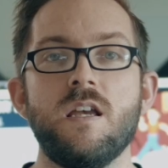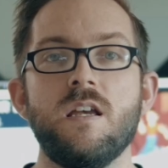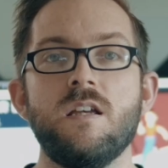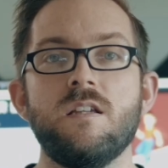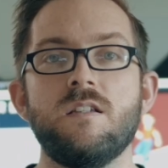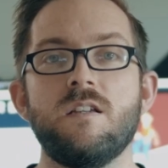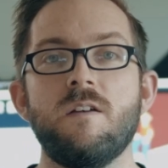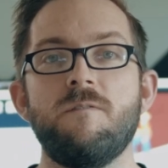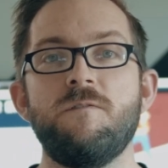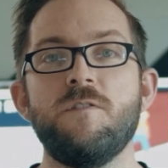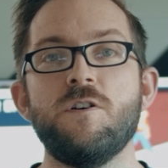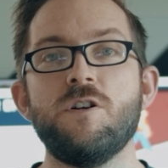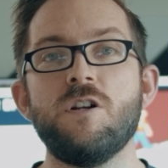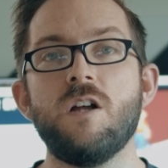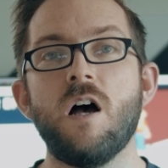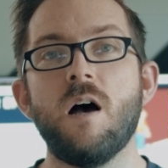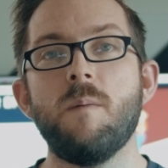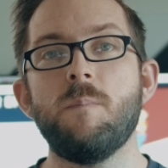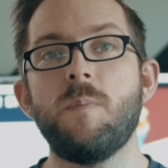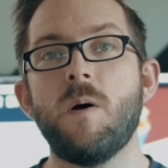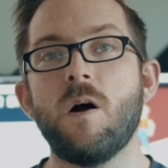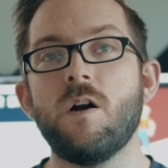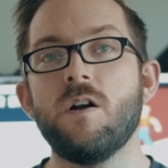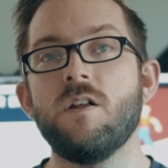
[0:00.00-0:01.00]
is if you're
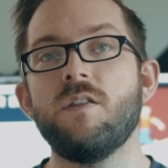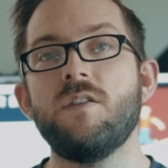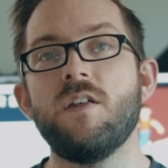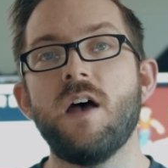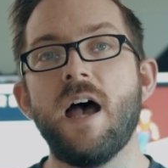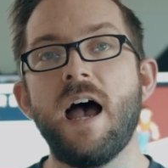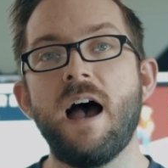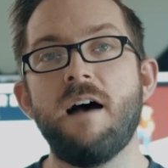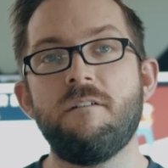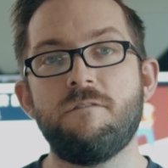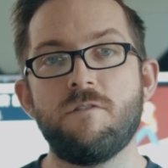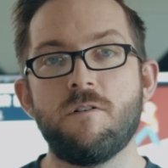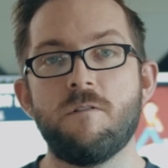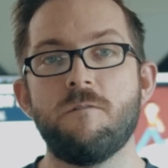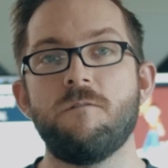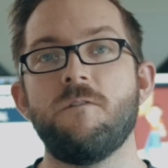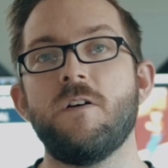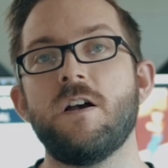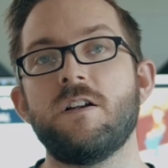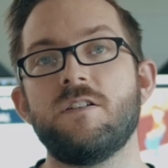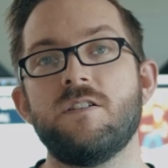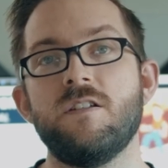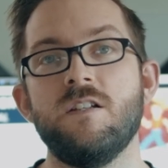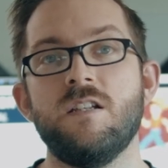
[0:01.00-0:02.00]
not part of the After
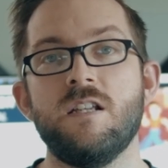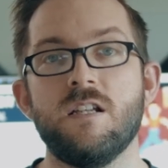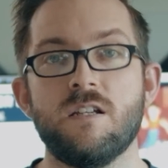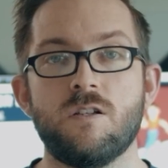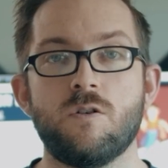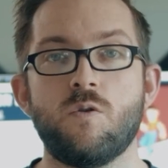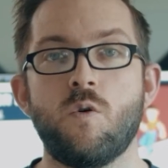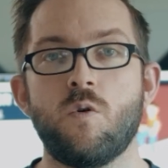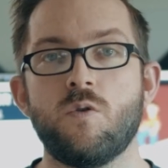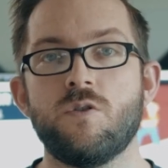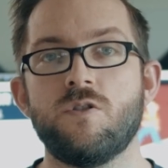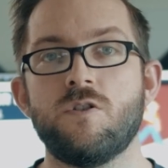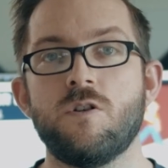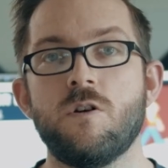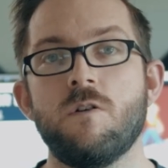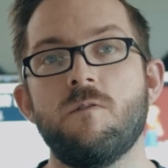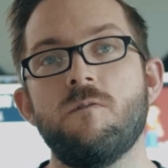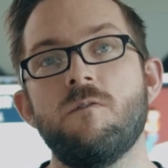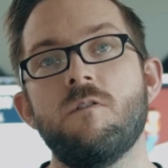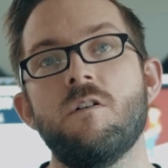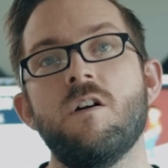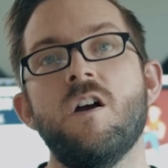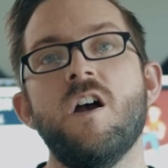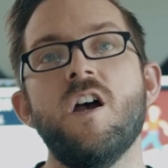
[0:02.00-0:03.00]
Effects Discord
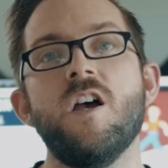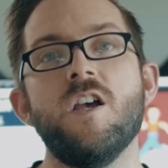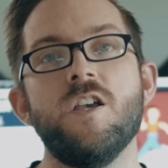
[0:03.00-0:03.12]
server,